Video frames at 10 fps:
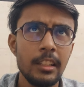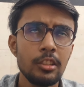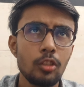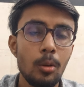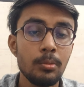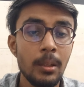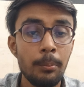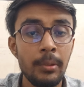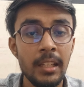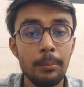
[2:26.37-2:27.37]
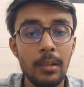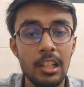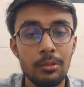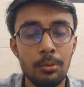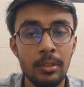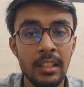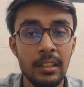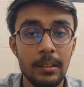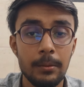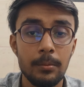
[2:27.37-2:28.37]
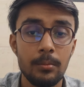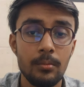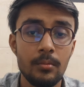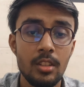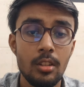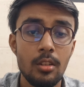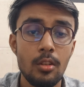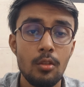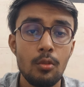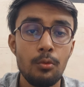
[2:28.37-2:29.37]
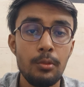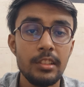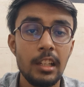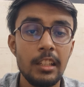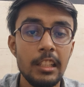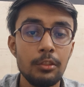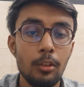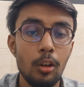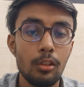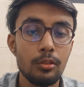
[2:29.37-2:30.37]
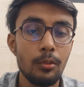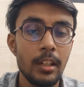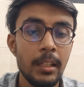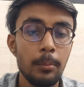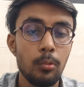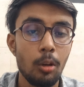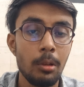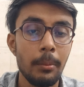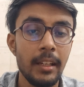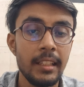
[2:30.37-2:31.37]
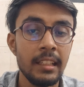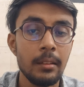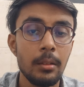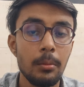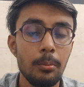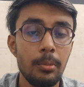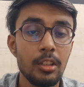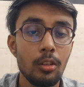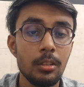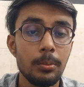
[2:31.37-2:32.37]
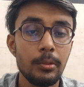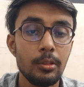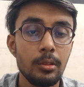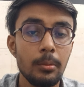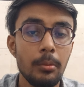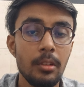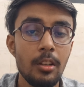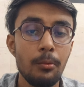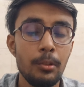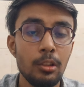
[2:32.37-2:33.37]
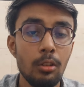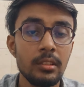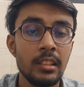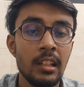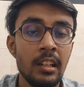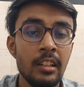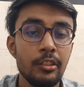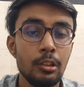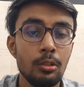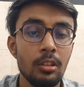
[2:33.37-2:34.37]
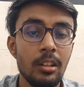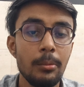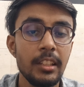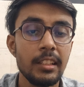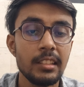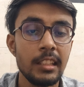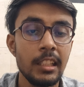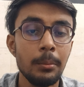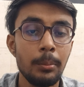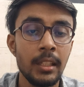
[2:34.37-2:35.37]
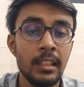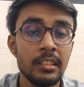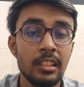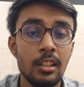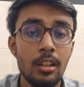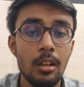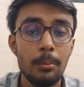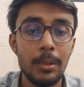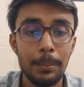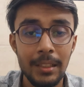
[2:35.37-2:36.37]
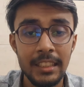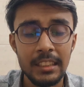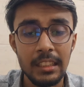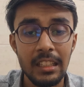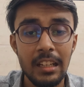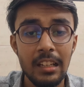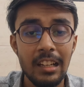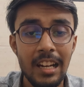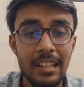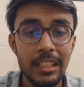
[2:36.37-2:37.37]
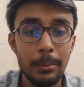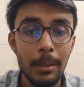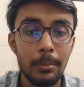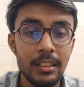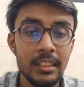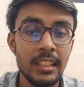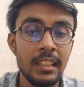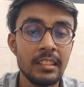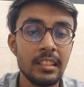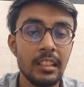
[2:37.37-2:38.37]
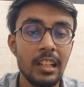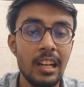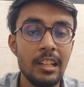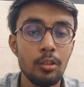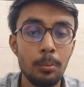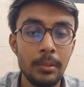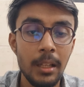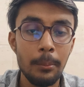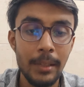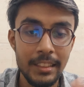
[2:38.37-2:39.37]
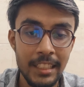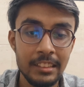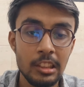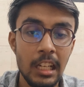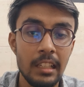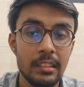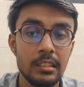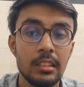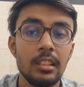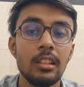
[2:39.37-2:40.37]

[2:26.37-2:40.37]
stop the brain pathway is also very problematic because without the neurocommunication in brains, people can't remember things, can't do their basic tasks.